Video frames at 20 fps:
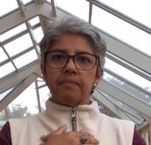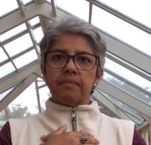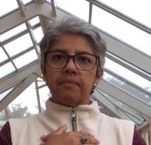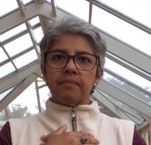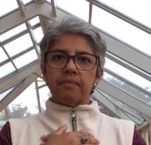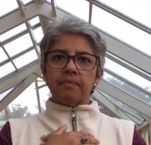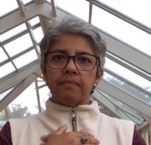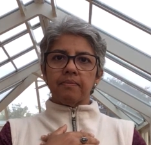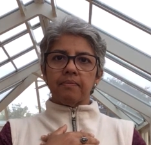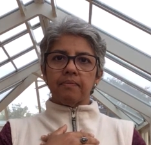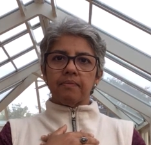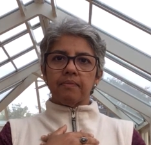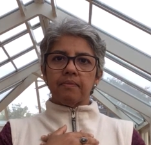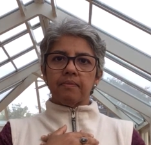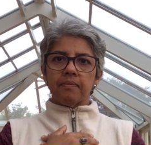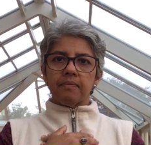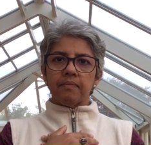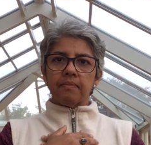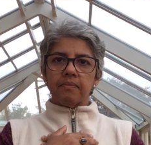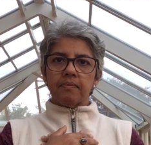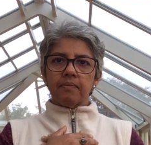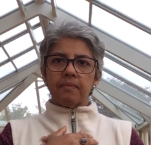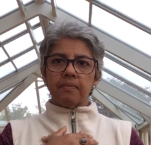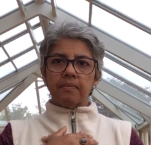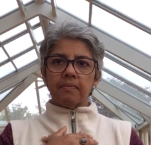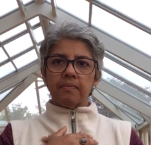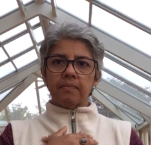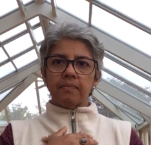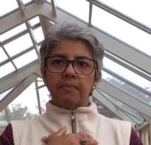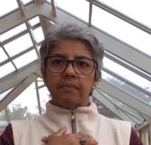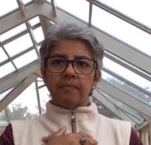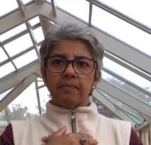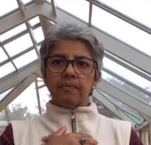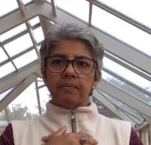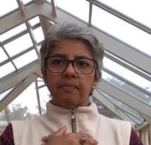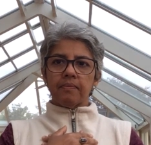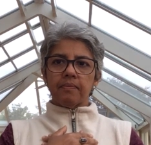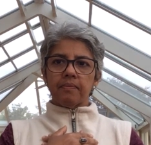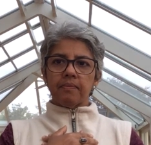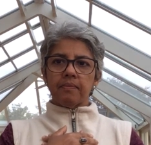
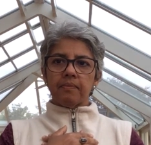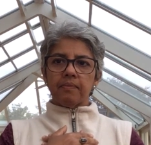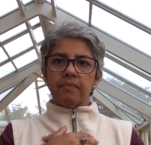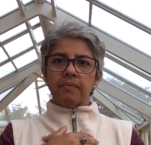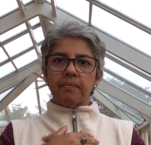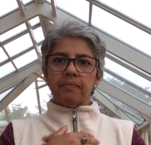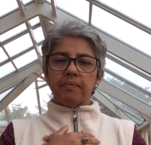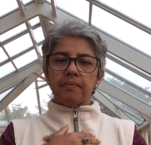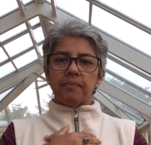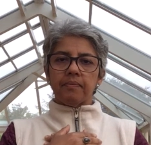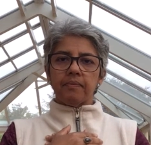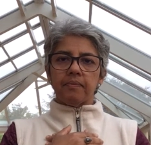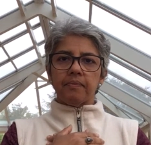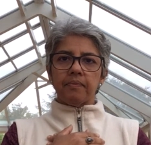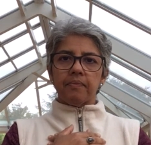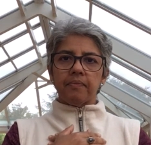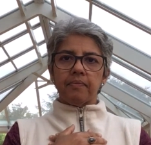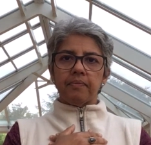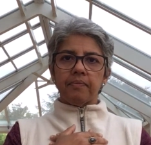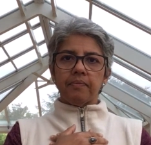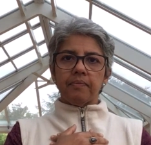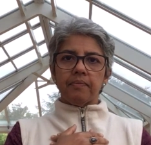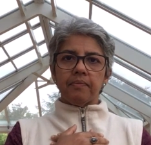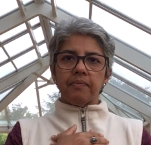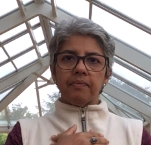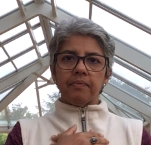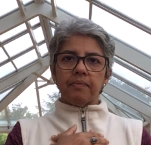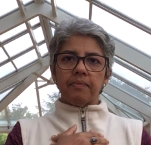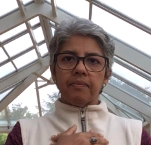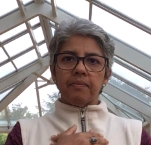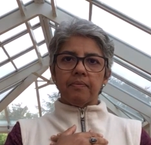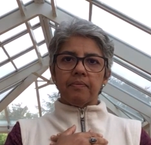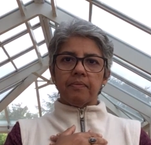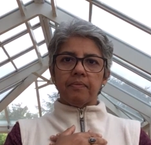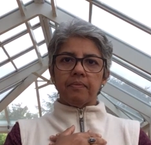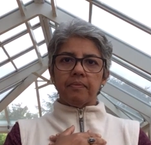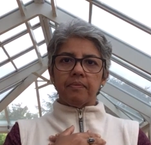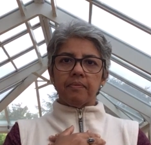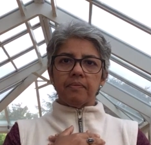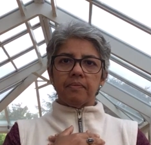
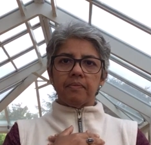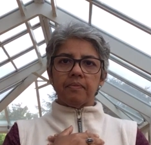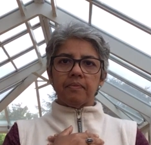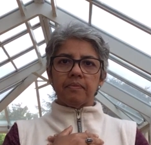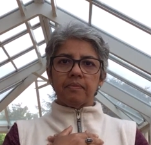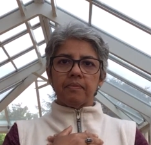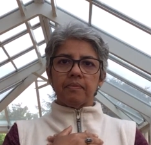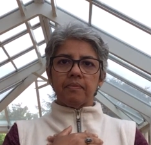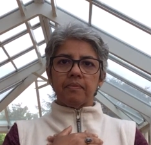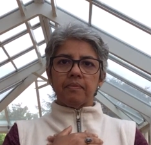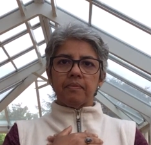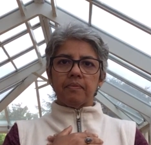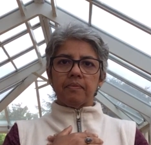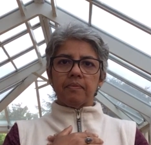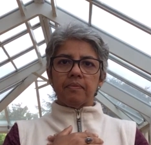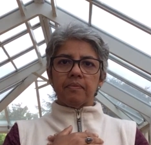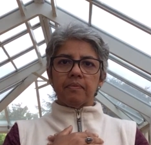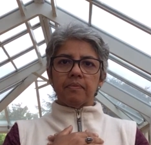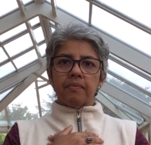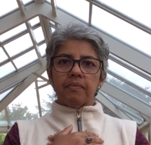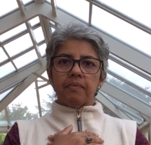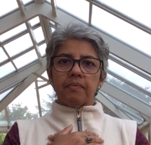No one is speaking in this clip.